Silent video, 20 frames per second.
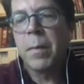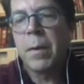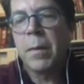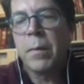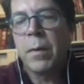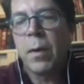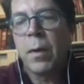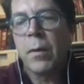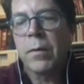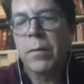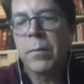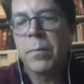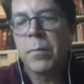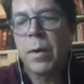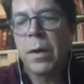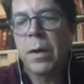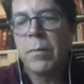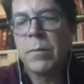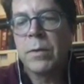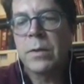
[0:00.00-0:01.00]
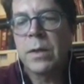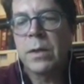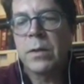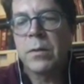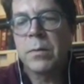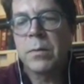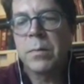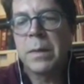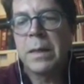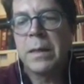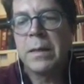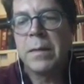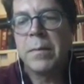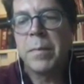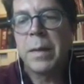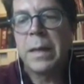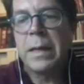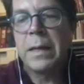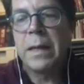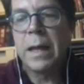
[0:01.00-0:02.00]
lots of brilliant research that's
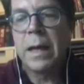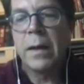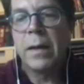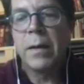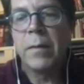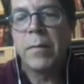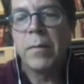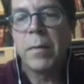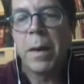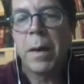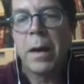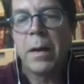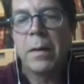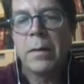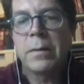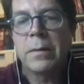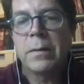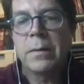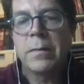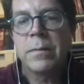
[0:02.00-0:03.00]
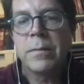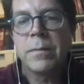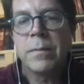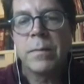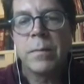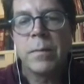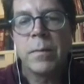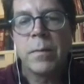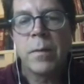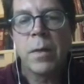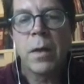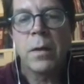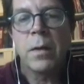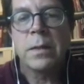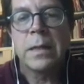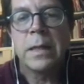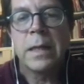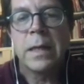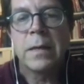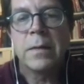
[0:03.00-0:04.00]
been done over the past 30
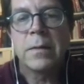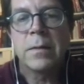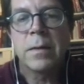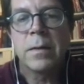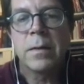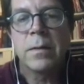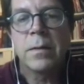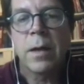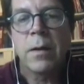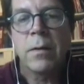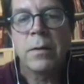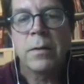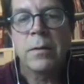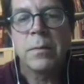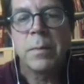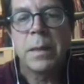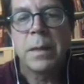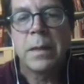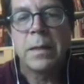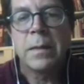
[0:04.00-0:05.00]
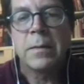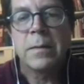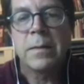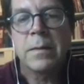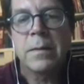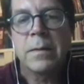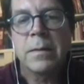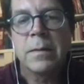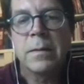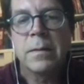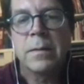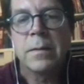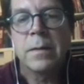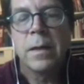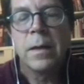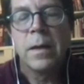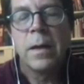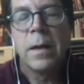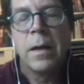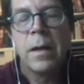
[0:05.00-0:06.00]
years that the charity's been in existence.
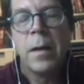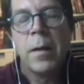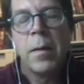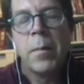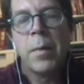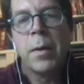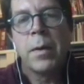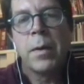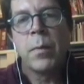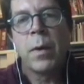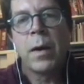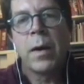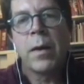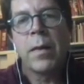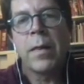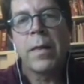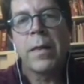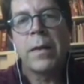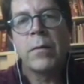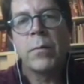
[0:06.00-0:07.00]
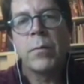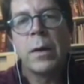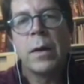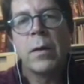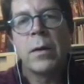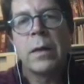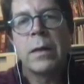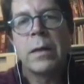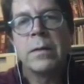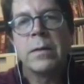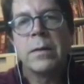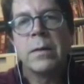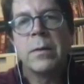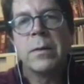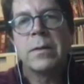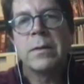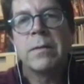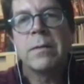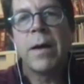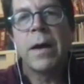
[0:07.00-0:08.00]
But one of the things we're looking to do
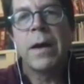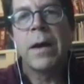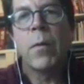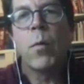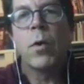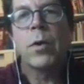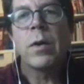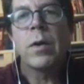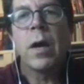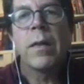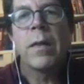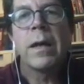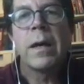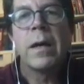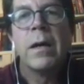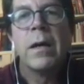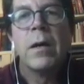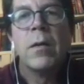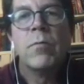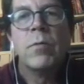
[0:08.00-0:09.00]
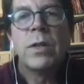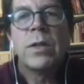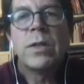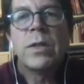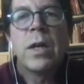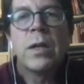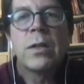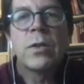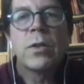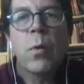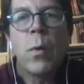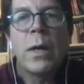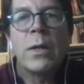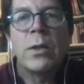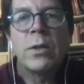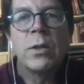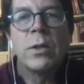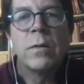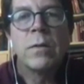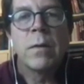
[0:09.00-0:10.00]
is to find out what are the research
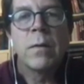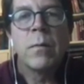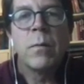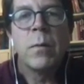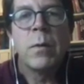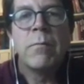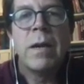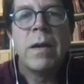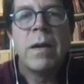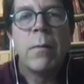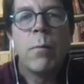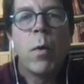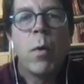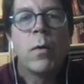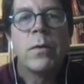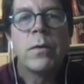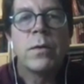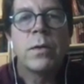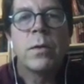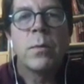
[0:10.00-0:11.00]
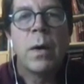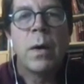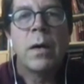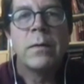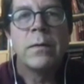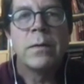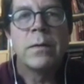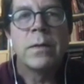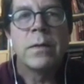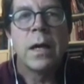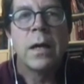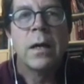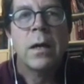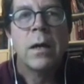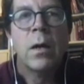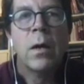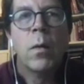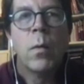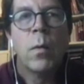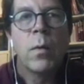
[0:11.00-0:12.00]
questions that we really want to answer.
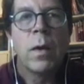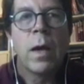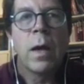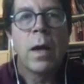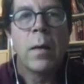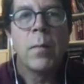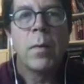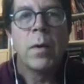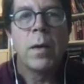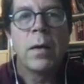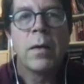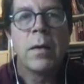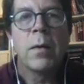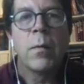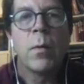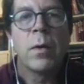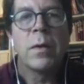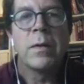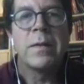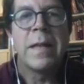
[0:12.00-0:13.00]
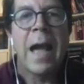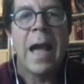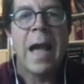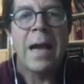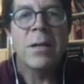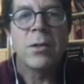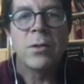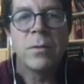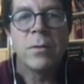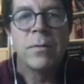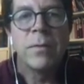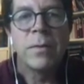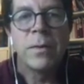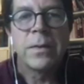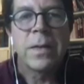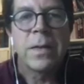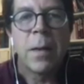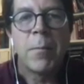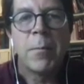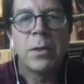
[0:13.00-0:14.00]
And what is the action for
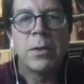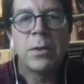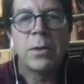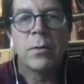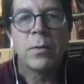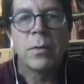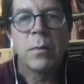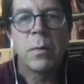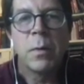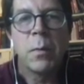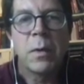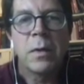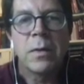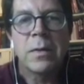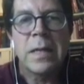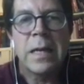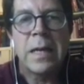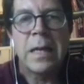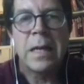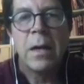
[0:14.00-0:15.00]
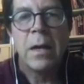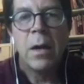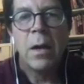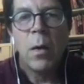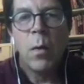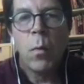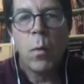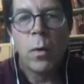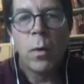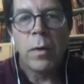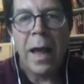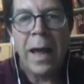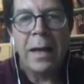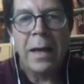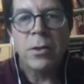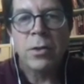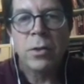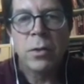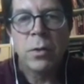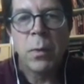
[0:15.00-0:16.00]
stammering children that we want to see? What
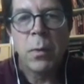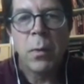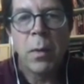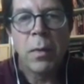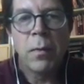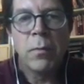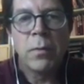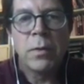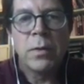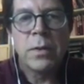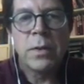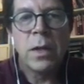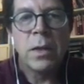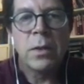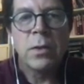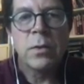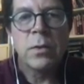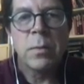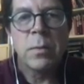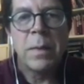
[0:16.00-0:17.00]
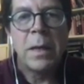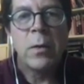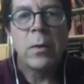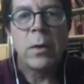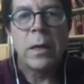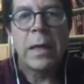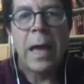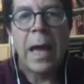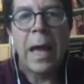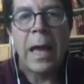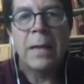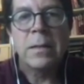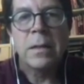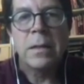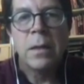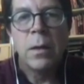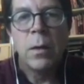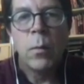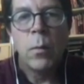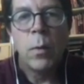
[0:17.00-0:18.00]
action do we want the researchers to be looking at?
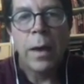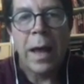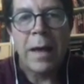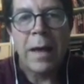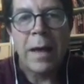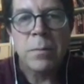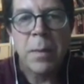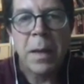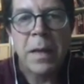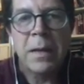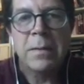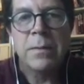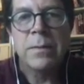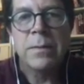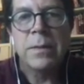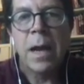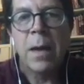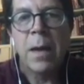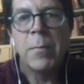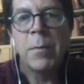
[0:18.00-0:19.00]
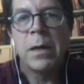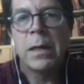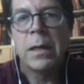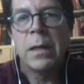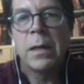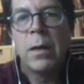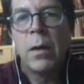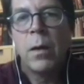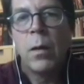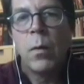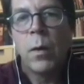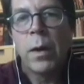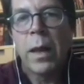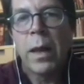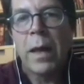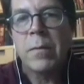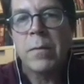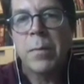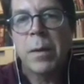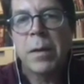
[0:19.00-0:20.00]
What aspects of stammering? What
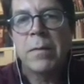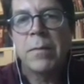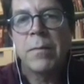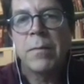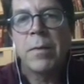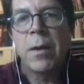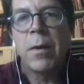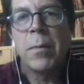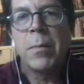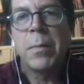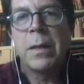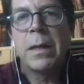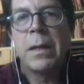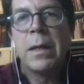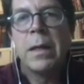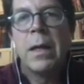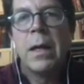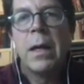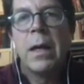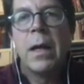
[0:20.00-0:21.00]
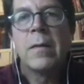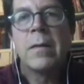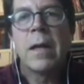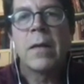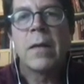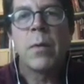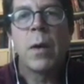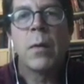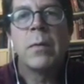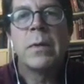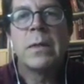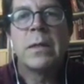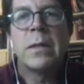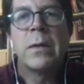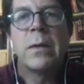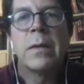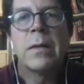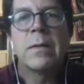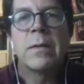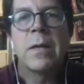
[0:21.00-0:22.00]
aspects of therapy? And that's why we're
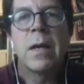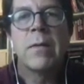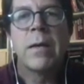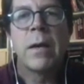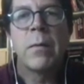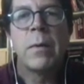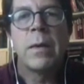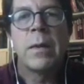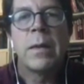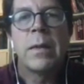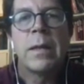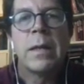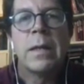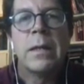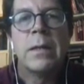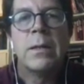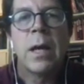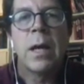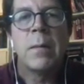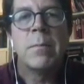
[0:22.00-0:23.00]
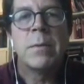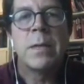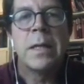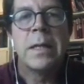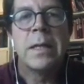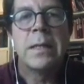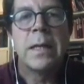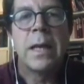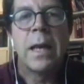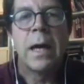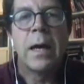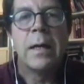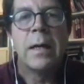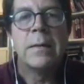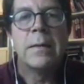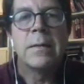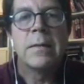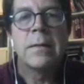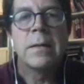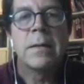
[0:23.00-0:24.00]
doing the survey with the James Lind
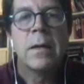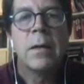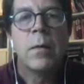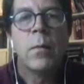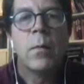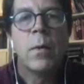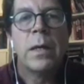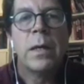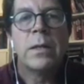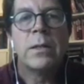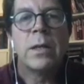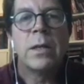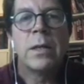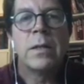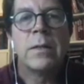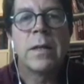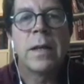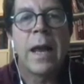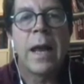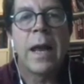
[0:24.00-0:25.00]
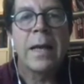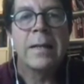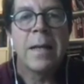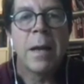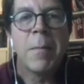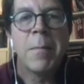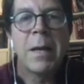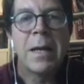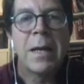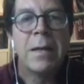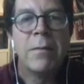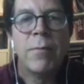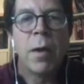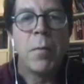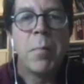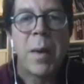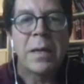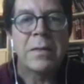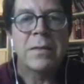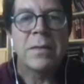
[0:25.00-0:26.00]
Alliance, which is an academically
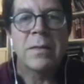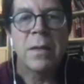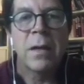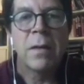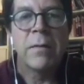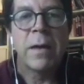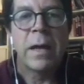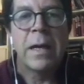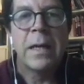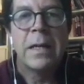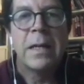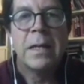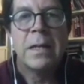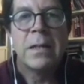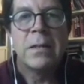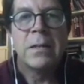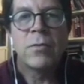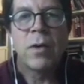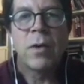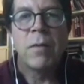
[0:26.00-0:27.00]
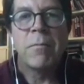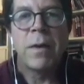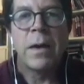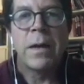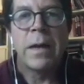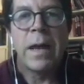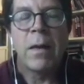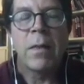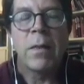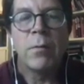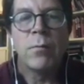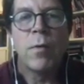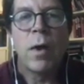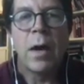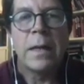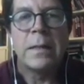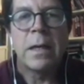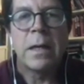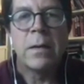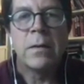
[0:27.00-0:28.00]
robust survey to try and find out the
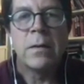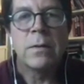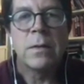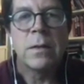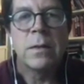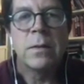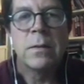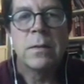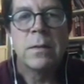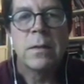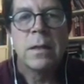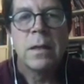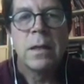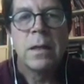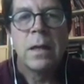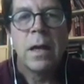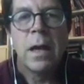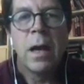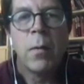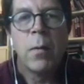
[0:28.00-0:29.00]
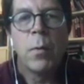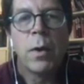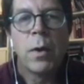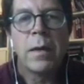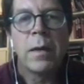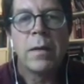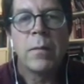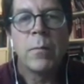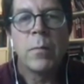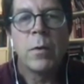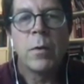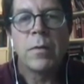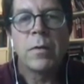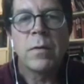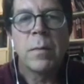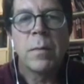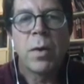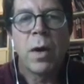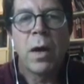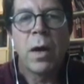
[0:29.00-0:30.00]
right answers. What's
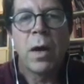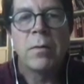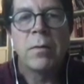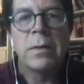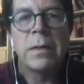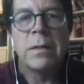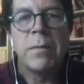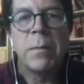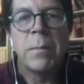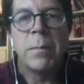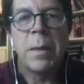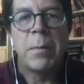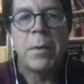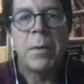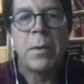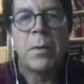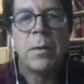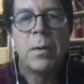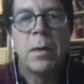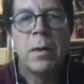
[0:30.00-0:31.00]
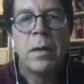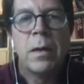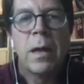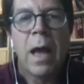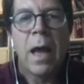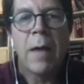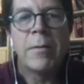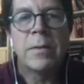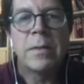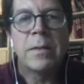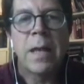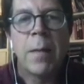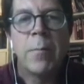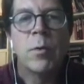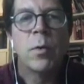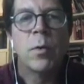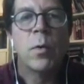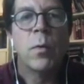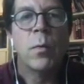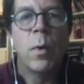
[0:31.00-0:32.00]
the priority for people who have a
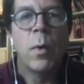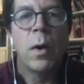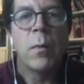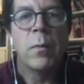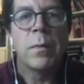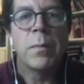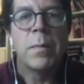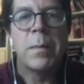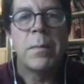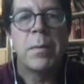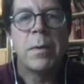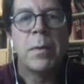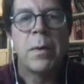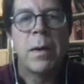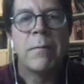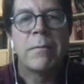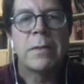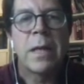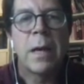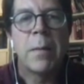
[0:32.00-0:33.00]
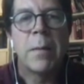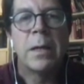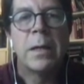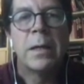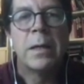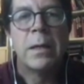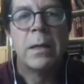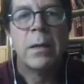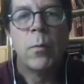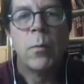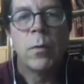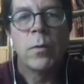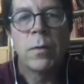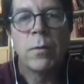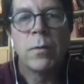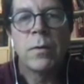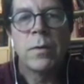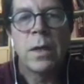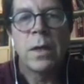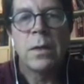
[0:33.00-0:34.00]
stammer or work with people who have a stammer? What's
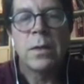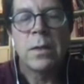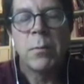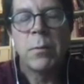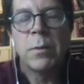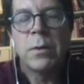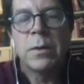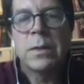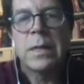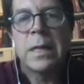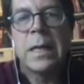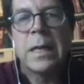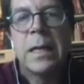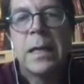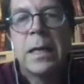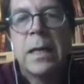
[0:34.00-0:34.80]
the research they want to see?